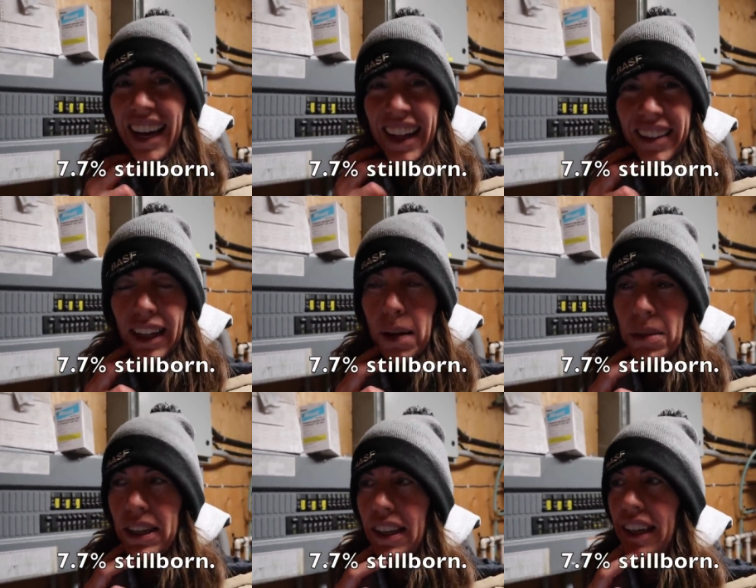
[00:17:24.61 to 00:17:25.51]
and I think I'm
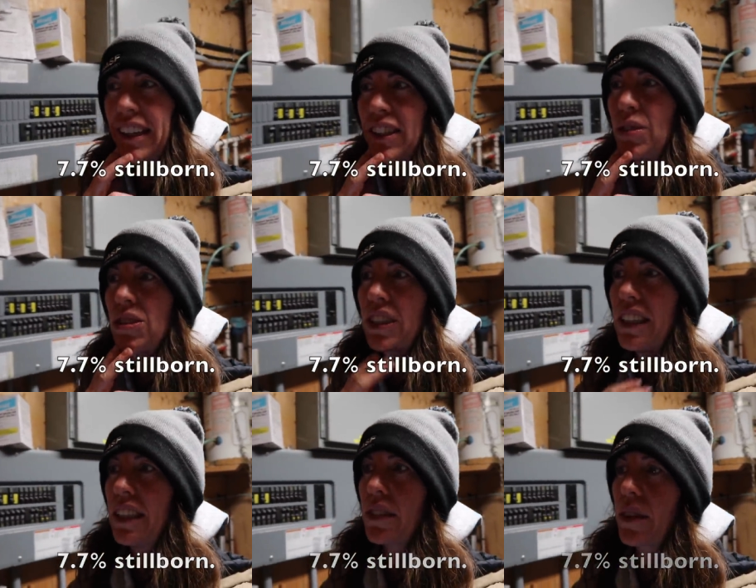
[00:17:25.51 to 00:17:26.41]
in
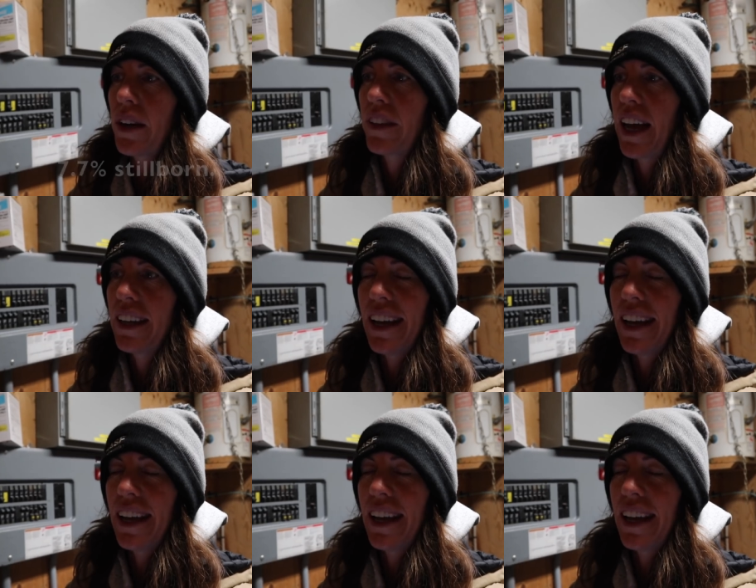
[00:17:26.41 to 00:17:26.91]
usually in and around that